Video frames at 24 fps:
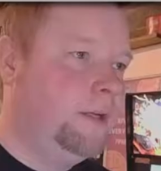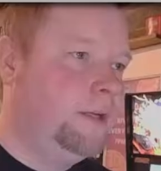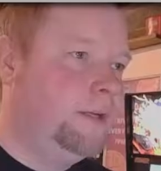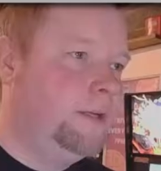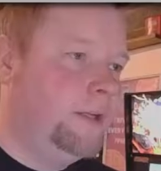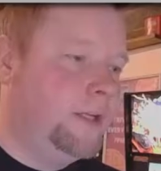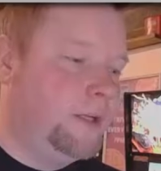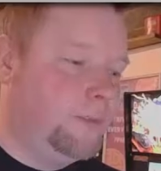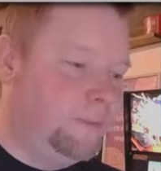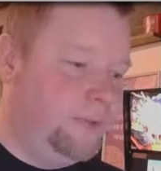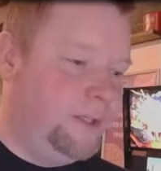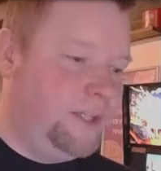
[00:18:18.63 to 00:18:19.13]

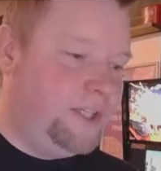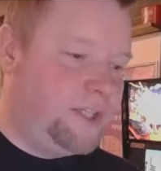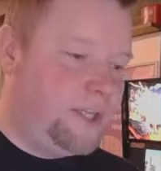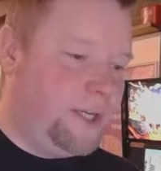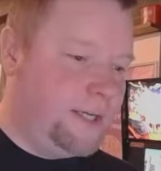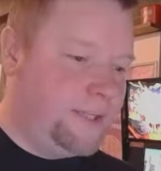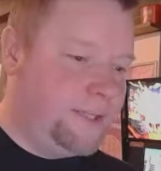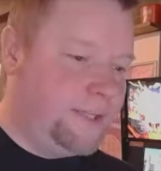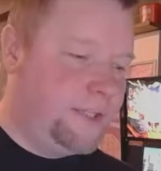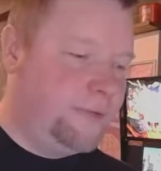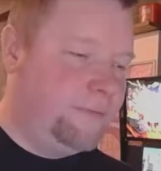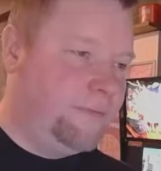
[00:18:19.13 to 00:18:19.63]
Complete
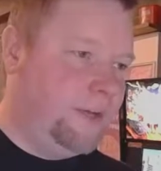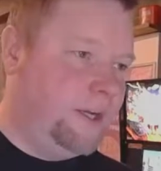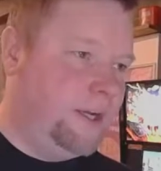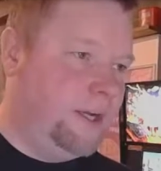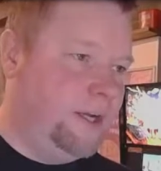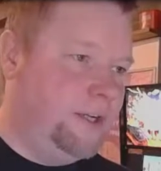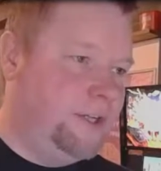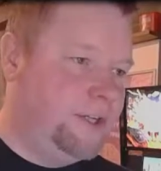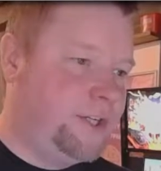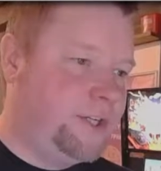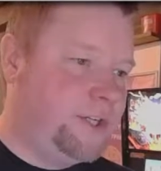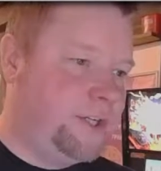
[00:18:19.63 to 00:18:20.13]
shouts to
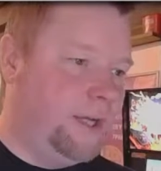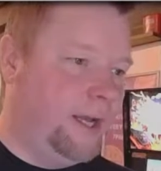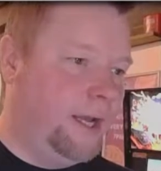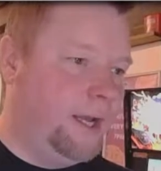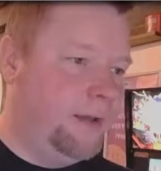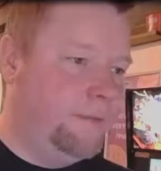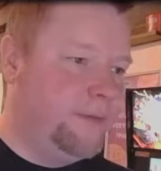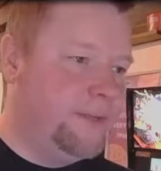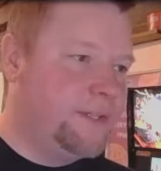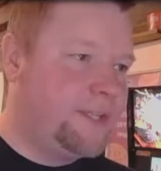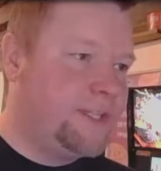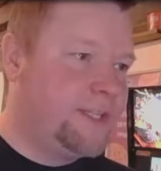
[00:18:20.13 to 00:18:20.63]
finish.
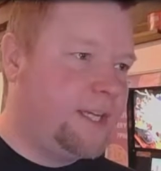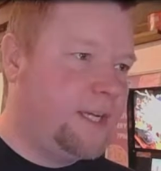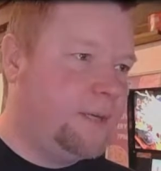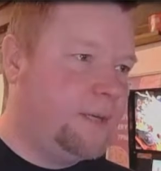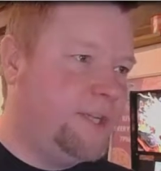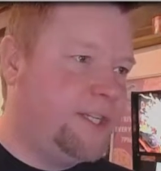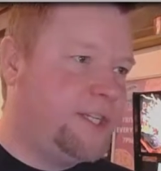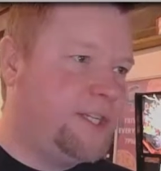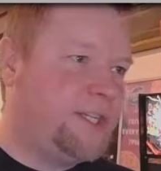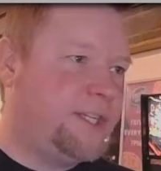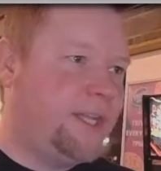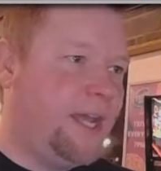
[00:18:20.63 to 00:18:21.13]
And this is going to
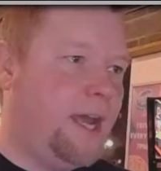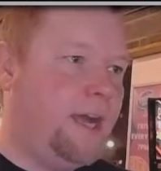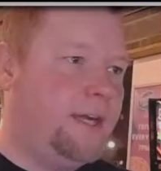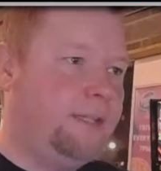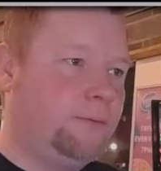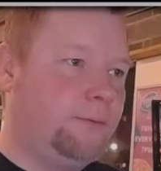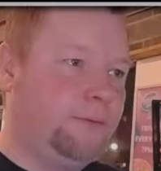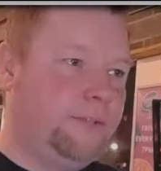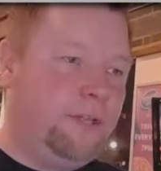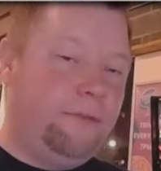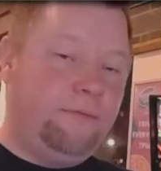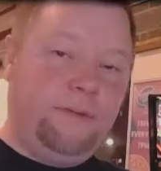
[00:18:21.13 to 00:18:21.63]
be stacked
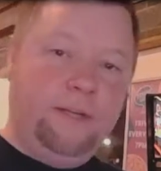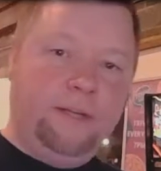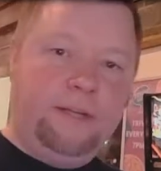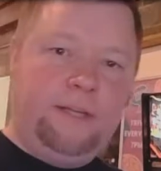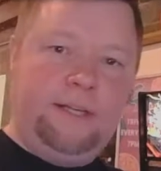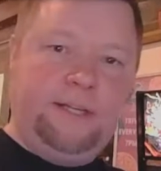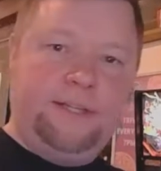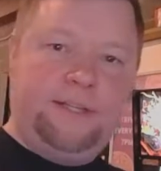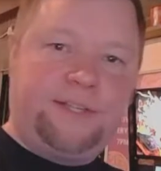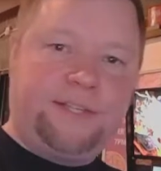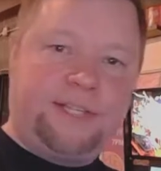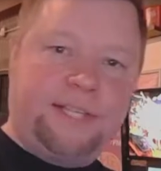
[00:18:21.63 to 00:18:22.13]
with the
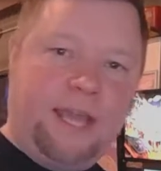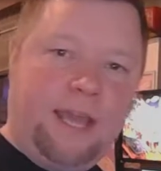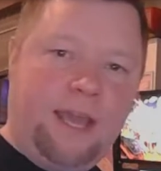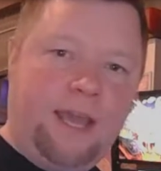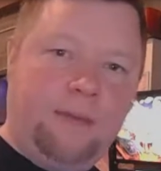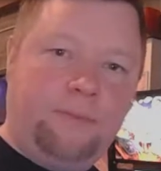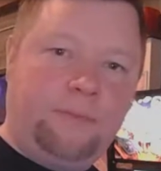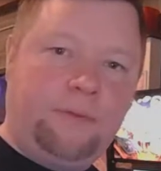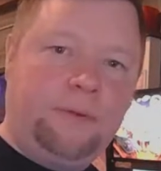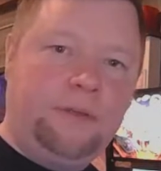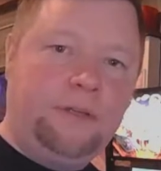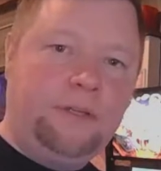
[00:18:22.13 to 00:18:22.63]
Villain
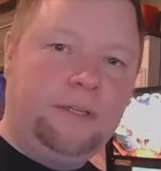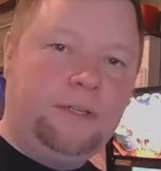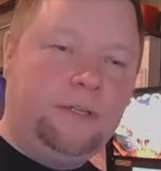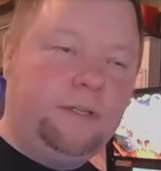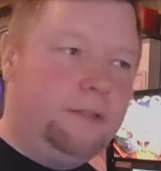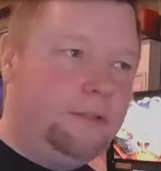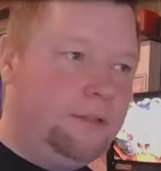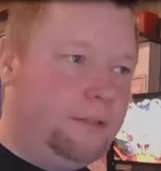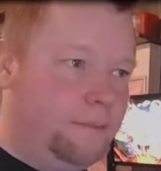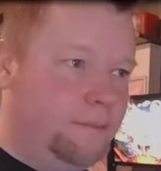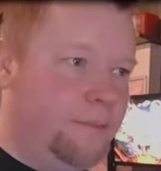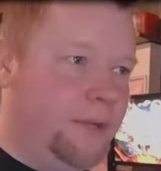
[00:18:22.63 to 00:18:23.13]
Escape
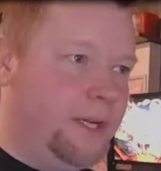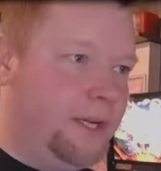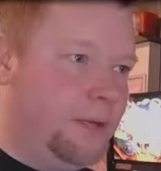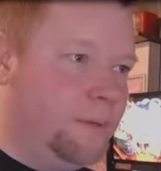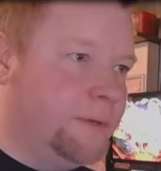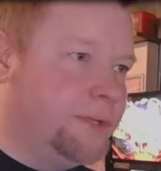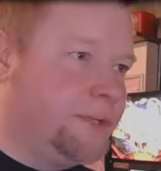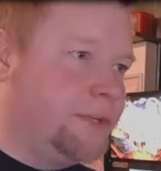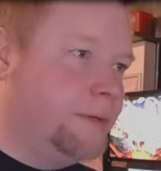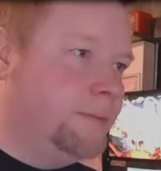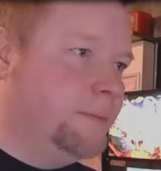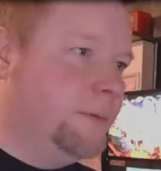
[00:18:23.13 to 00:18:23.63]
mini
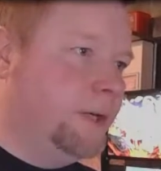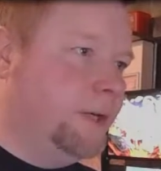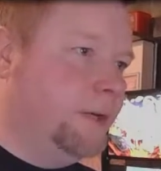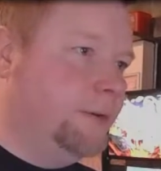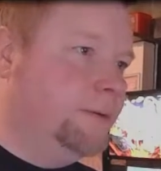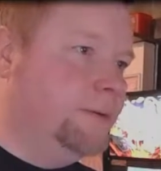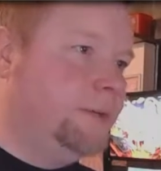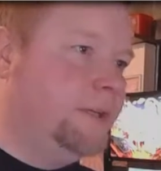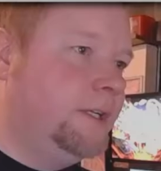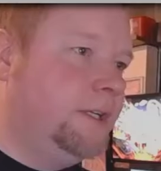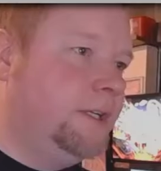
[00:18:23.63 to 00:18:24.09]
wizard mode.